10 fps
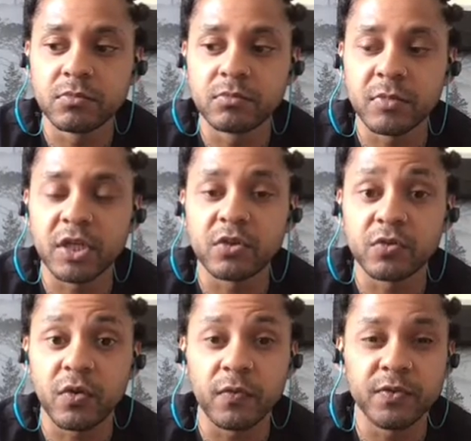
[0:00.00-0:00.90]
being
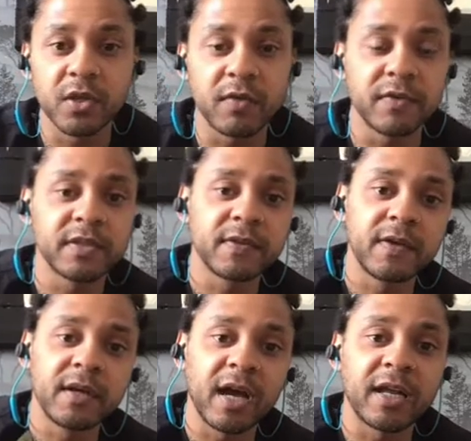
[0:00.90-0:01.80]
of service
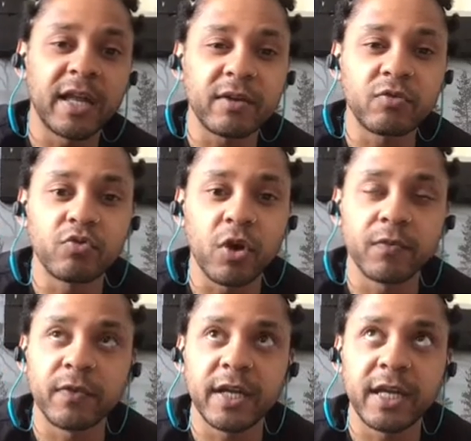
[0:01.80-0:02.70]
and growth
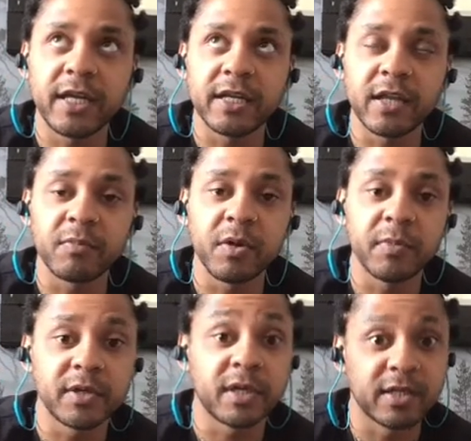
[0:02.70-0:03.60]
and healing at the moment,
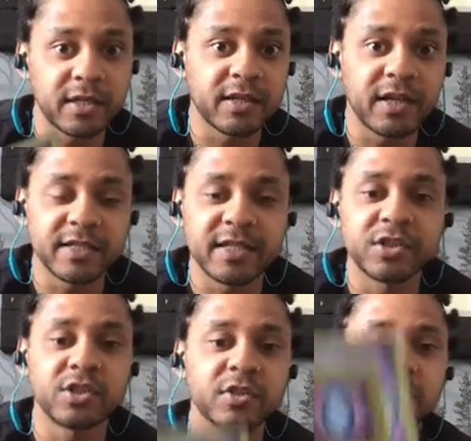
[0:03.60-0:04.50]
and the ascension.